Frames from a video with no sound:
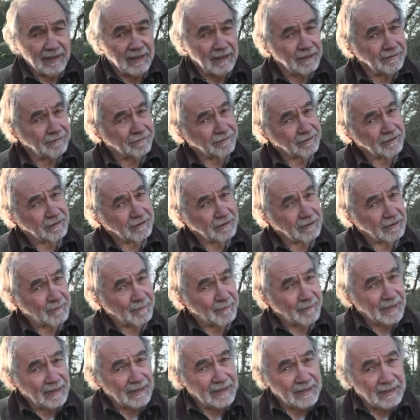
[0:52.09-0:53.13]
And for
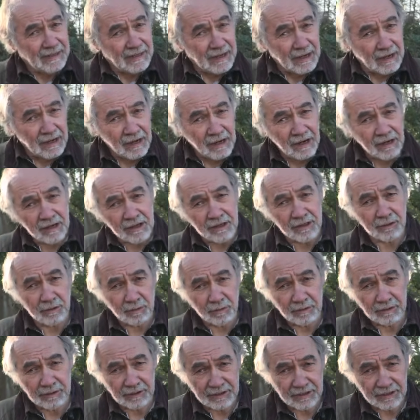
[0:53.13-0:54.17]

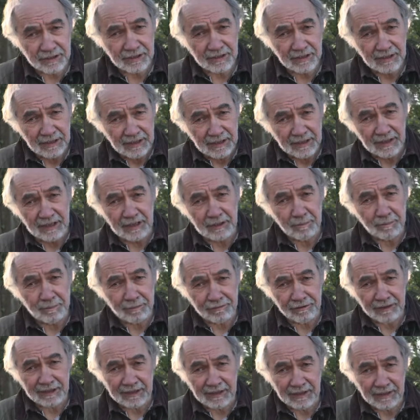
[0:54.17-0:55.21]
hardwoods in
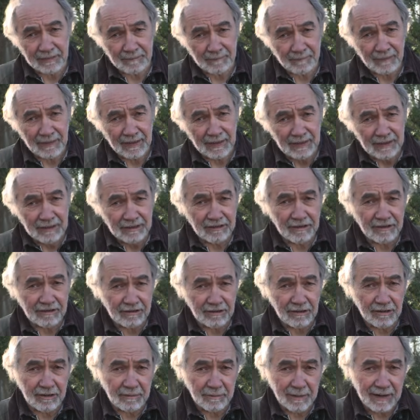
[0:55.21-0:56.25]
Britain, they
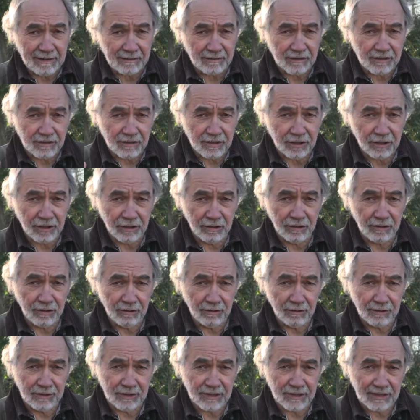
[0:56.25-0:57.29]
grow at about
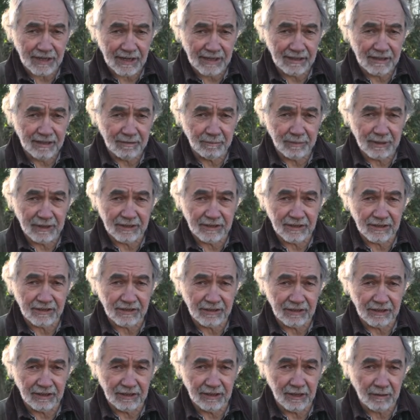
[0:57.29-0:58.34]
2
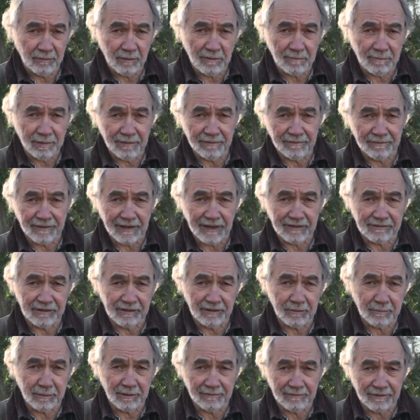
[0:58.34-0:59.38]
centimetres a year, 1.5
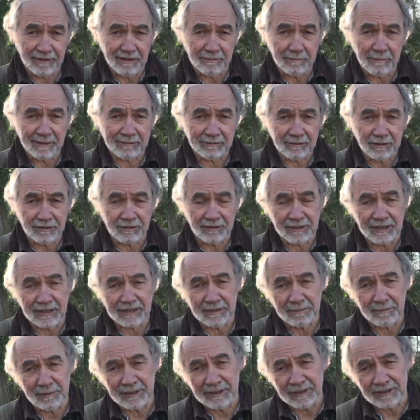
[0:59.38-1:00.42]
to 2.5, about 2
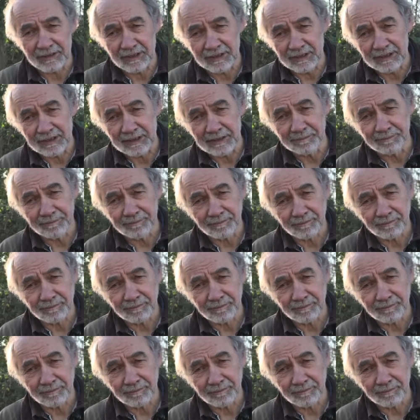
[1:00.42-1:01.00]
centimetres a year.